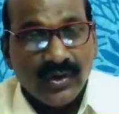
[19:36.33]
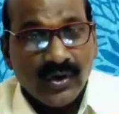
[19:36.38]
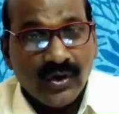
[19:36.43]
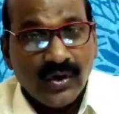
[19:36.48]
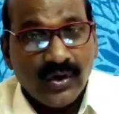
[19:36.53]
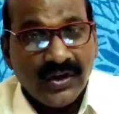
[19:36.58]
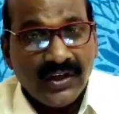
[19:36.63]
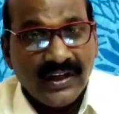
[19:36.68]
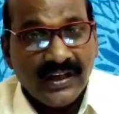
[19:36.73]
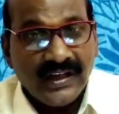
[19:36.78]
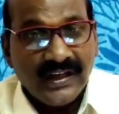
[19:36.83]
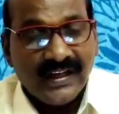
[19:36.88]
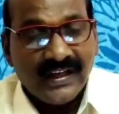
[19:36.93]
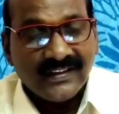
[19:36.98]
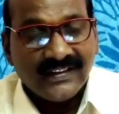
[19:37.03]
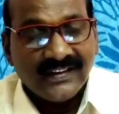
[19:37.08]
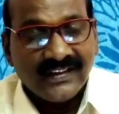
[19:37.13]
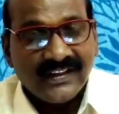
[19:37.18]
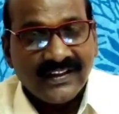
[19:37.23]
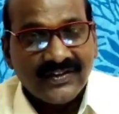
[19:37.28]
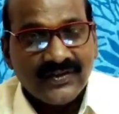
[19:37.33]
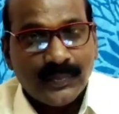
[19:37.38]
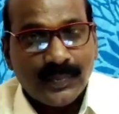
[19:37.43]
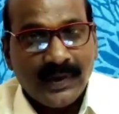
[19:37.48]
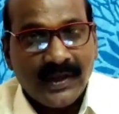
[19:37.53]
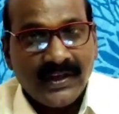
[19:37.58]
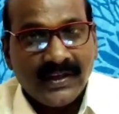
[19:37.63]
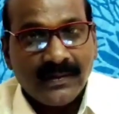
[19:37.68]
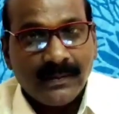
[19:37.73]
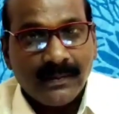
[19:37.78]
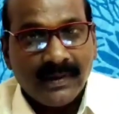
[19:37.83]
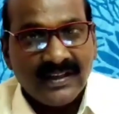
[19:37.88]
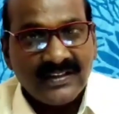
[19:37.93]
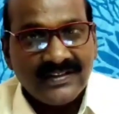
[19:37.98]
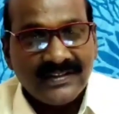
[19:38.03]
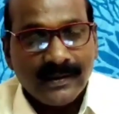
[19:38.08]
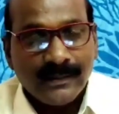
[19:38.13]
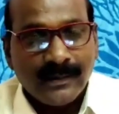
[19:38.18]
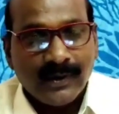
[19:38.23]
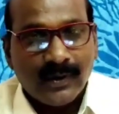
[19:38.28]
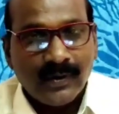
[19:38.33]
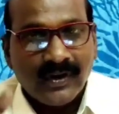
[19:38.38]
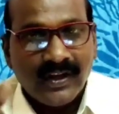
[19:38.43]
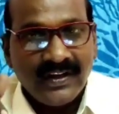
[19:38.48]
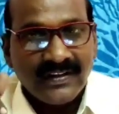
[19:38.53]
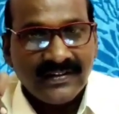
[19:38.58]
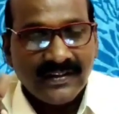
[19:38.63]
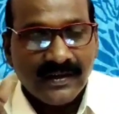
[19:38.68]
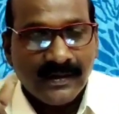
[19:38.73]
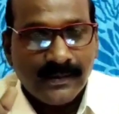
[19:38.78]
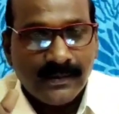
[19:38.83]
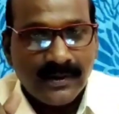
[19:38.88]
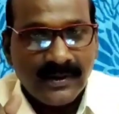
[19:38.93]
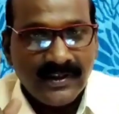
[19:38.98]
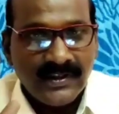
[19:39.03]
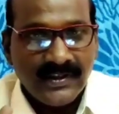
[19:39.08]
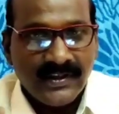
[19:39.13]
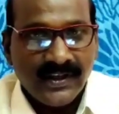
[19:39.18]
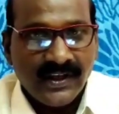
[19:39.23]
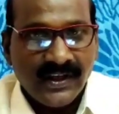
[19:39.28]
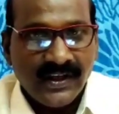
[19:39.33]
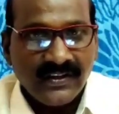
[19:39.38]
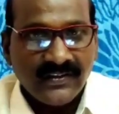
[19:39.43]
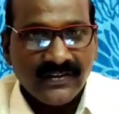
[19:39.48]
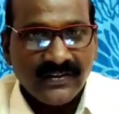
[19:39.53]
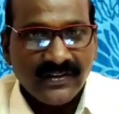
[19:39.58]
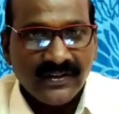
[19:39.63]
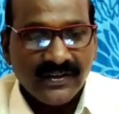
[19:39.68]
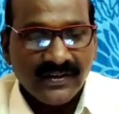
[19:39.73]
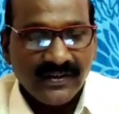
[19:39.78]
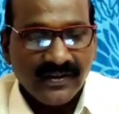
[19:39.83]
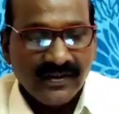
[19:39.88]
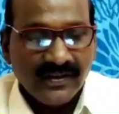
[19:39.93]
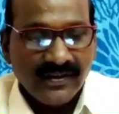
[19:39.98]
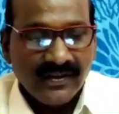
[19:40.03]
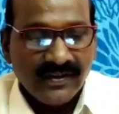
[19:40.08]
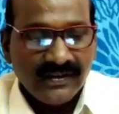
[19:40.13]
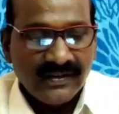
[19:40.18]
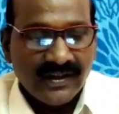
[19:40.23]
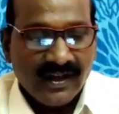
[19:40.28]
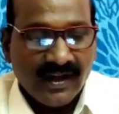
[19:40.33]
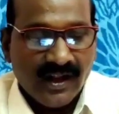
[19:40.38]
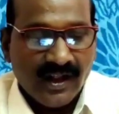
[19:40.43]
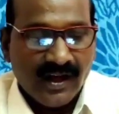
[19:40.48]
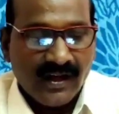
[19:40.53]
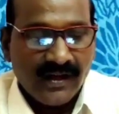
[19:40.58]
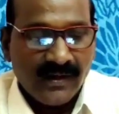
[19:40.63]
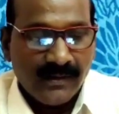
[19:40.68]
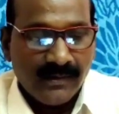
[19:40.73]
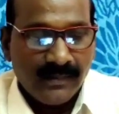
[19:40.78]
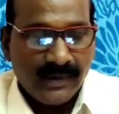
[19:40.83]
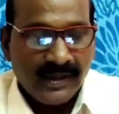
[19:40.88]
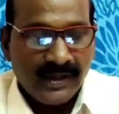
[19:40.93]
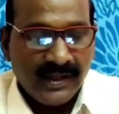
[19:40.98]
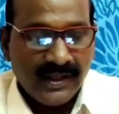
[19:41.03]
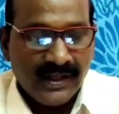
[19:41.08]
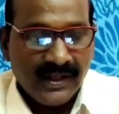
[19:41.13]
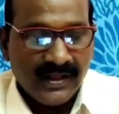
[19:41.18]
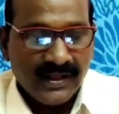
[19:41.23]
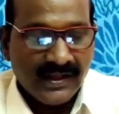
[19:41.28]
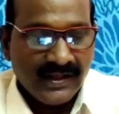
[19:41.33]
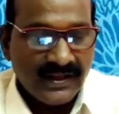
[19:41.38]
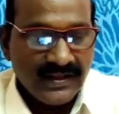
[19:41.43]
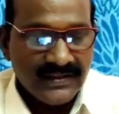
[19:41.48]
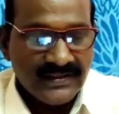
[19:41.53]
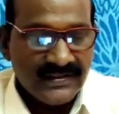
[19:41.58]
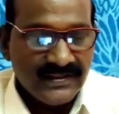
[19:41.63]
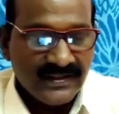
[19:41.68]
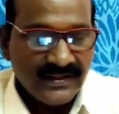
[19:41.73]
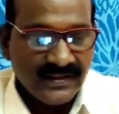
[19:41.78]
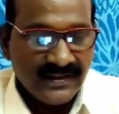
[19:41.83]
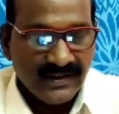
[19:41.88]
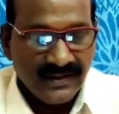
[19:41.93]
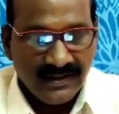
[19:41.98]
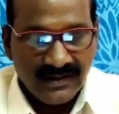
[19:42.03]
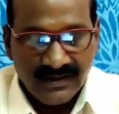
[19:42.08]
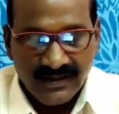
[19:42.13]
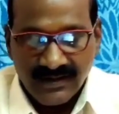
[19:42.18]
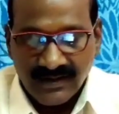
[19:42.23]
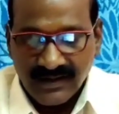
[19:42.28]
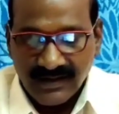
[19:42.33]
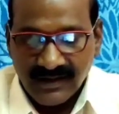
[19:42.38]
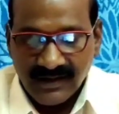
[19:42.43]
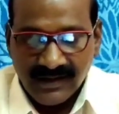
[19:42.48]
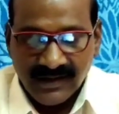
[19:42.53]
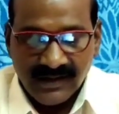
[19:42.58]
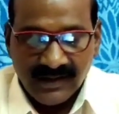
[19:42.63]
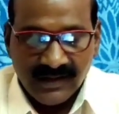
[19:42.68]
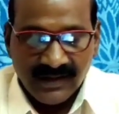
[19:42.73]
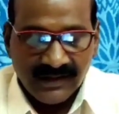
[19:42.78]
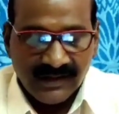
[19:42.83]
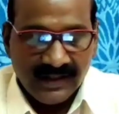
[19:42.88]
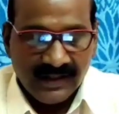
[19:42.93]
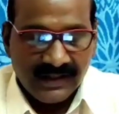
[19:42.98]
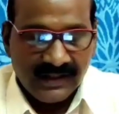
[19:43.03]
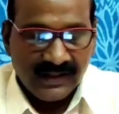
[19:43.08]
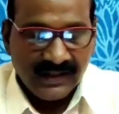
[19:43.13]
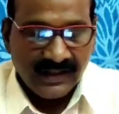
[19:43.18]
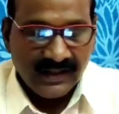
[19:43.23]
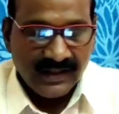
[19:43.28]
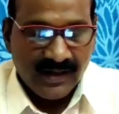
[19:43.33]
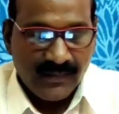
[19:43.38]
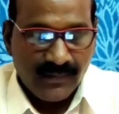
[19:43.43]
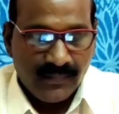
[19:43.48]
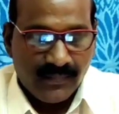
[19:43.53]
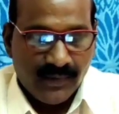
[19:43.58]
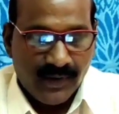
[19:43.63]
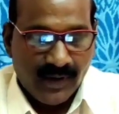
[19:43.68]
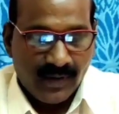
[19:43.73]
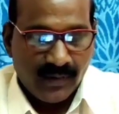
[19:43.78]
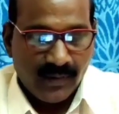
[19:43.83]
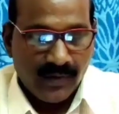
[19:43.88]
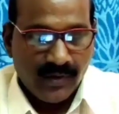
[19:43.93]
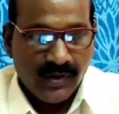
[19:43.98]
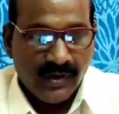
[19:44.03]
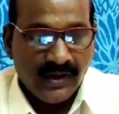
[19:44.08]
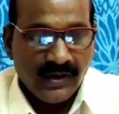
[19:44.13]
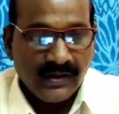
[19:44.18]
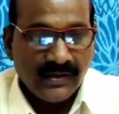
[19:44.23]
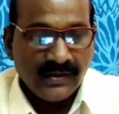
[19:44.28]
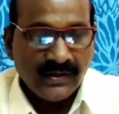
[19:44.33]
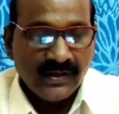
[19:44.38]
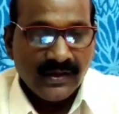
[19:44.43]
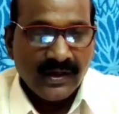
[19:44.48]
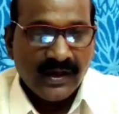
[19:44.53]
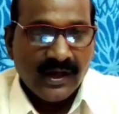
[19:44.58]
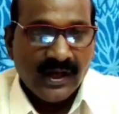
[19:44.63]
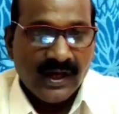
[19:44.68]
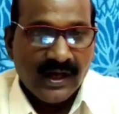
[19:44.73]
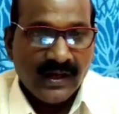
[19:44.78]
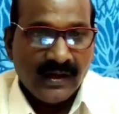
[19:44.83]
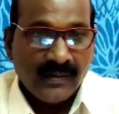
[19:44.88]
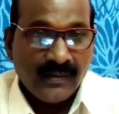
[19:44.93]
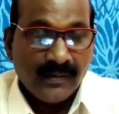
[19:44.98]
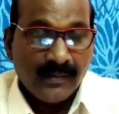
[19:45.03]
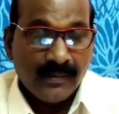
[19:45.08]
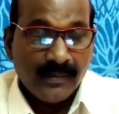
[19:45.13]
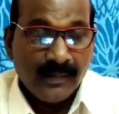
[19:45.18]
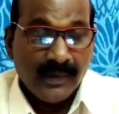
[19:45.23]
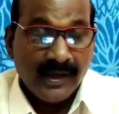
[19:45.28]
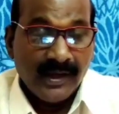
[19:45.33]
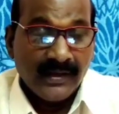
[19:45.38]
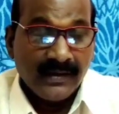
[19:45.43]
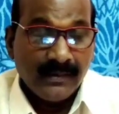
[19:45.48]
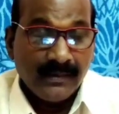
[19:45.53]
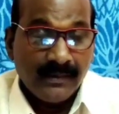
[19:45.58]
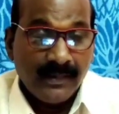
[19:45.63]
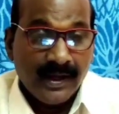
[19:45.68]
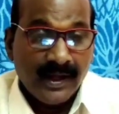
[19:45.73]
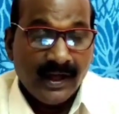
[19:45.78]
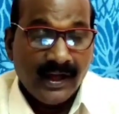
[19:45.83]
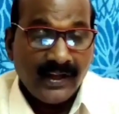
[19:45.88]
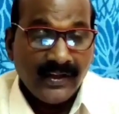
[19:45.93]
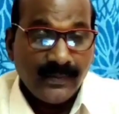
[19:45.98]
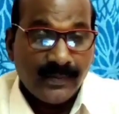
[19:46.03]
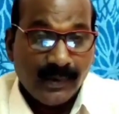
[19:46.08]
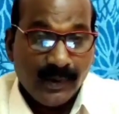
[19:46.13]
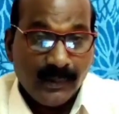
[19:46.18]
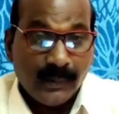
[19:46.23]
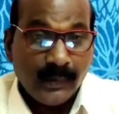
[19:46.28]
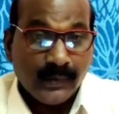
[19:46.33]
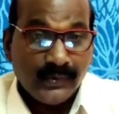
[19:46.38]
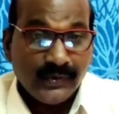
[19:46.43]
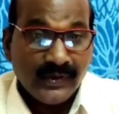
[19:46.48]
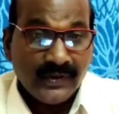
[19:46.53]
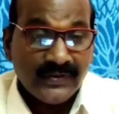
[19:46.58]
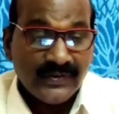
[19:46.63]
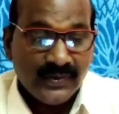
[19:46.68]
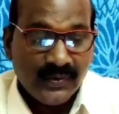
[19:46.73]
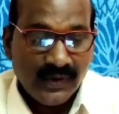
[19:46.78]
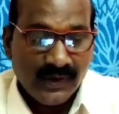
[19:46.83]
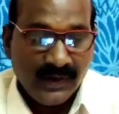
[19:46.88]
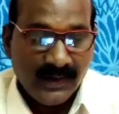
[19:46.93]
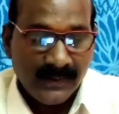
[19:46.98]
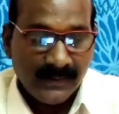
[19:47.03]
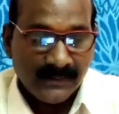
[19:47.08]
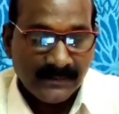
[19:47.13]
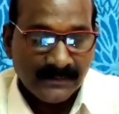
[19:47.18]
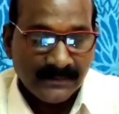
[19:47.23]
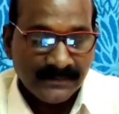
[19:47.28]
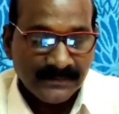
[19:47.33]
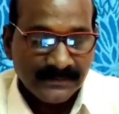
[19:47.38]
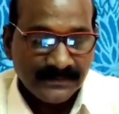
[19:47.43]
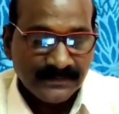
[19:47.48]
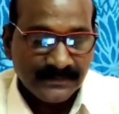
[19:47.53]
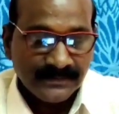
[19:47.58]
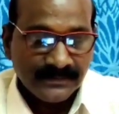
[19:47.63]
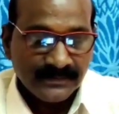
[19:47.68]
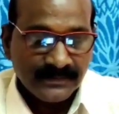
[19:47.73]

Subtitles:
Though he doesn't speak much about his abilities, there are many girls that come forward and make marriage proposals to him.